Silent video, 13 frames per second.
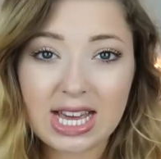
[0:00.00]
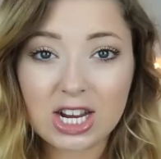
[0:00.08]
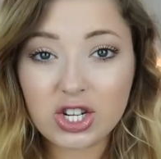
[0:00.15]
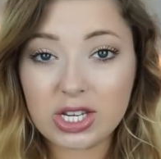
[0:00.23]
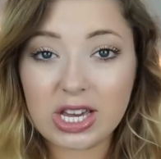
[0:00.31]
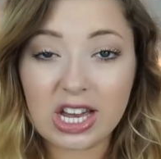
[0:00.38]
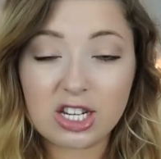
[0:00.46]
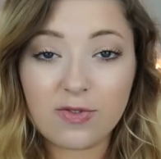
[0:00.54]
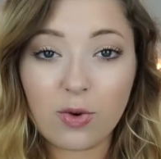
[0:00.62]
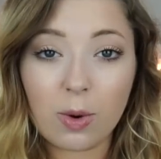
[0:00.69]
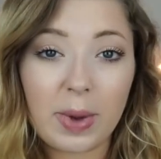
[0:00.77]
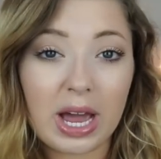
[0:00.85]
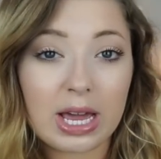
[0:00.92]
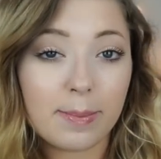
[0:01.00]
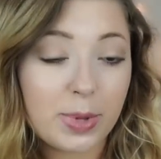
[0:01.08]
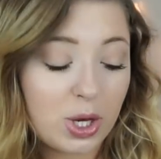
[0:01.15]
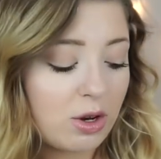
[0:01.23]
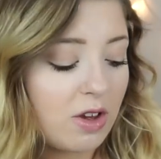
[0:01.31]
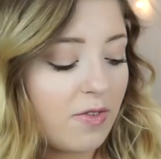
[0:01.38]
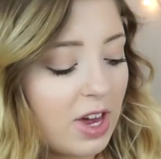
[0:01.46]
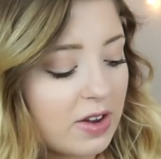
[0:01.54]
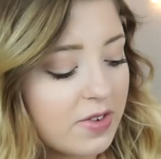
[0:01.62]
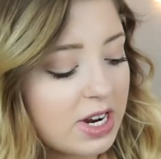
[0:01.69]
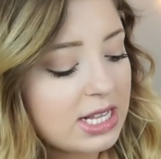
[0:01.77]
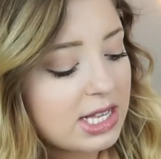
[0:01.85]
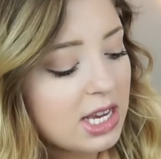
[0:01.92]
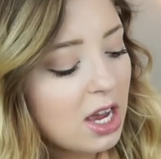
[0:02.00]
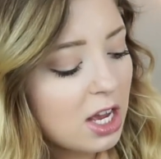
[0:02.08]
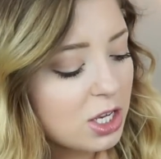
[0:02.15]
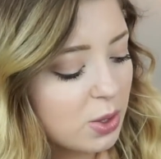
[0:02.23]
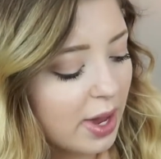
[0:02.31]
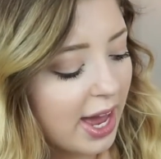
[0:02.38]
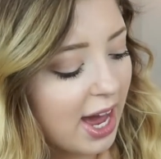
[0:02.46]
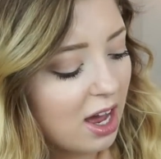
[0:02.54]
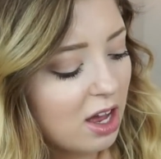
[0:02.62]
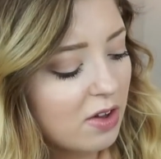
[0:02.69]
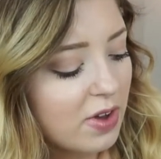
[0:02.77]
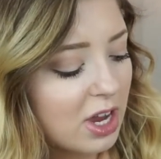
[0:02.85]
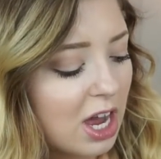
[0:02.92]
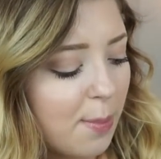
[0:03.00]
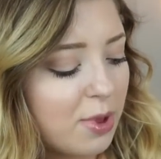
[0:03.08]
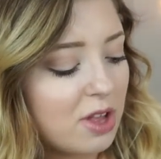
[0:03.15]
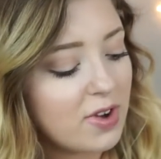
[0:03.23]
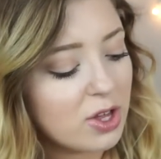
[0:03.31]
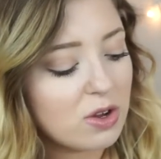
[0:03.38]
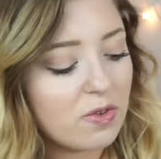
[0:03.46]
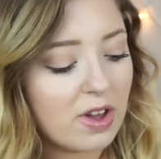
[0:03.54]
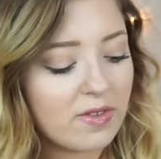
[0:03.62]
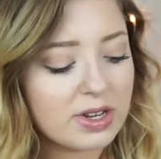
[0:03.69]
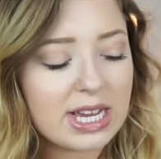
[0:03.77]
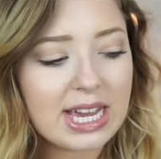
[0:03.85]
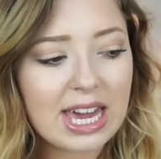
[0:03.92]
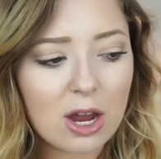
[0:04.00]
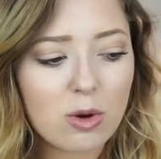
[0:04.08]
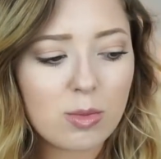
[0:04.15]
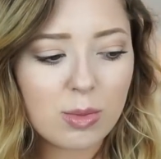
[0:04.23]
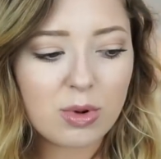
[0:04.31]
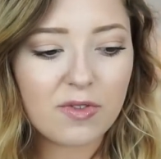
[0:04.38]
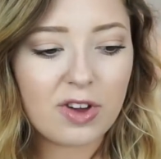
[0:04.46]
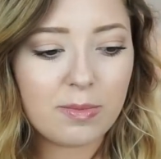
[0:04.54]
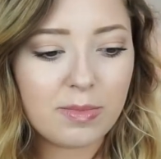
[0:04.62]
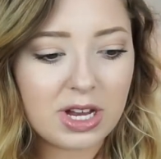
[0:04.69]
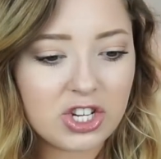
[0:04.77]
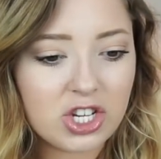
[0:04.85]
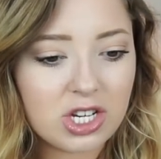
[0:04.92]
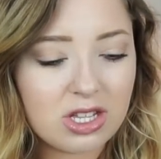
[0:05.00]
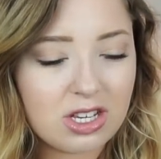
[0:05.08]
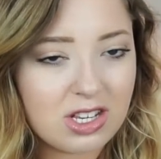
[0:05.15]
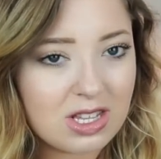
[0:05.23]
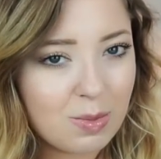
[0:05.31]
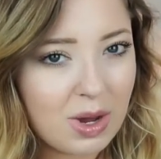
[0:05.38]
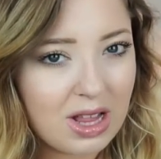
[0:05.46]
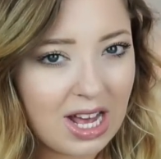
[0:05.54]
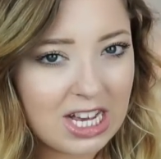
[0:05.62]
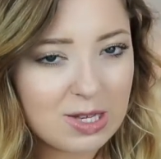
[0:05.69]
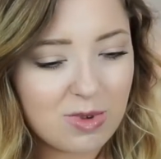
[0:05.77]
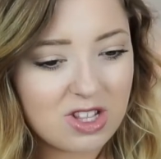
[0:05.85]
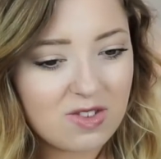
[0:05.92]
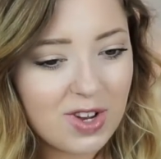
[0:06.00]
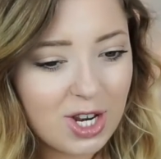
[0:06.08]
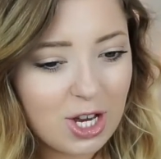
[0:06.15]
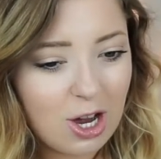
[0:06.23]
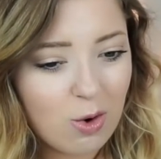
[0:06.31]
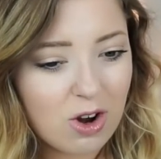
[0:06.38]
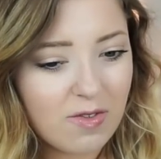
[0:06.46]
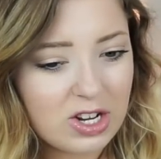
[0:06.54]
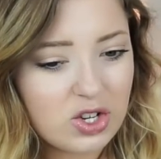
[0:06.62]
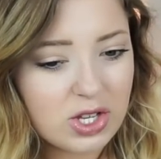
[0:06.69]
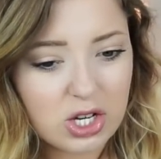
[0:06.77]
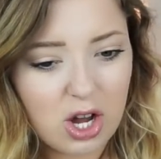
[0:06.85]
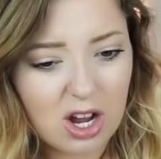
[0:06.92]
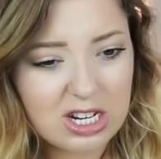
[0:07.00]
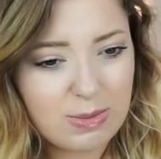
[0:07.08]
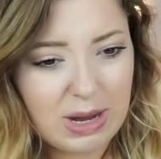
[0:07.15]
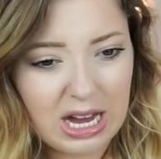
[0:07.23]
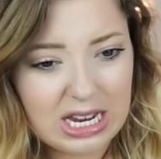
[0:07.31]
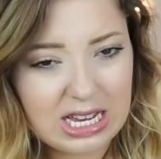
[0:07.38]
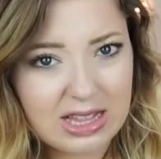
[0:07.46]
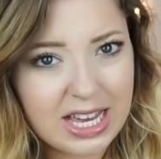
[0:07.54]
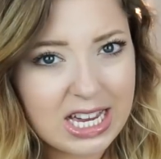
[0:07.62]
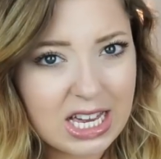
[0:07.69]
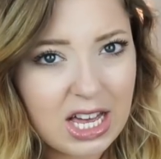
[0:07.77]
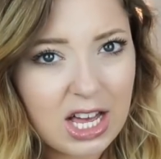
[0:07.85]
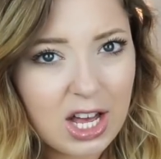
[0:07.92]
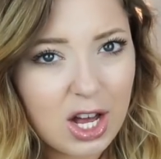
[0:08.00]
is actually it for my beauty favorites. So I have a couple of other favorites. I can't remember if I mentioned this in my last month's video or if I just talked about it in like